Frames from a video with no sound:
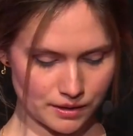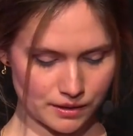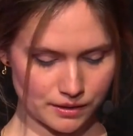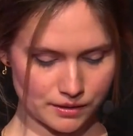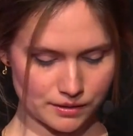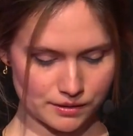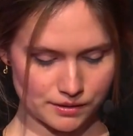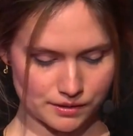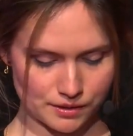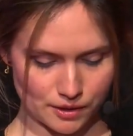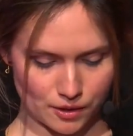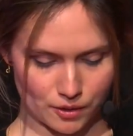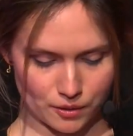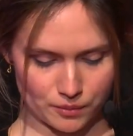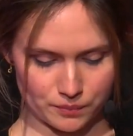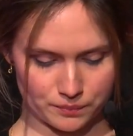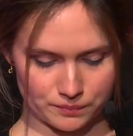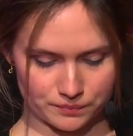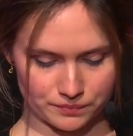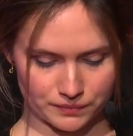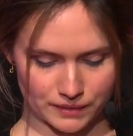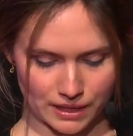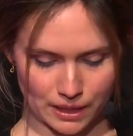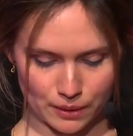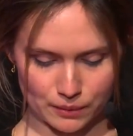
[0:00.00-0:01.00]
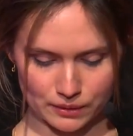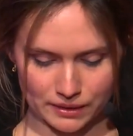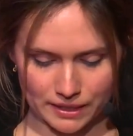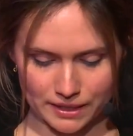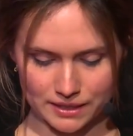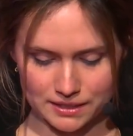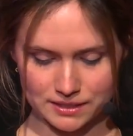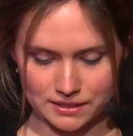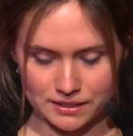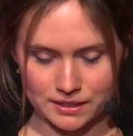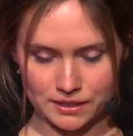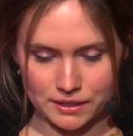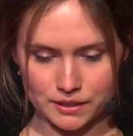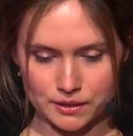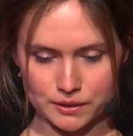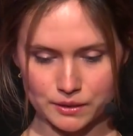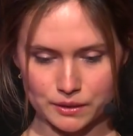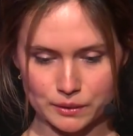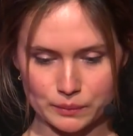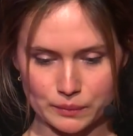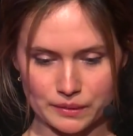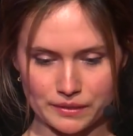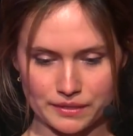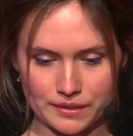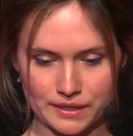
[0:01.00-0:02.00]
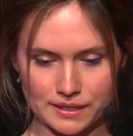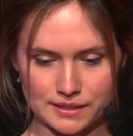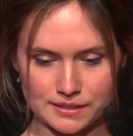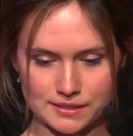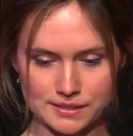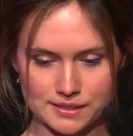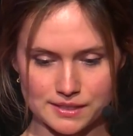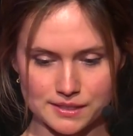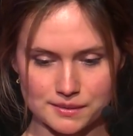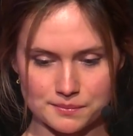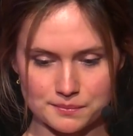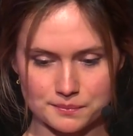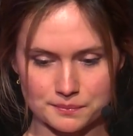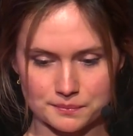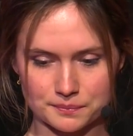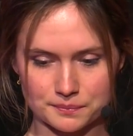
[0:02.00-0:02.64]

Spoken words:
So, I would like to conclude with this.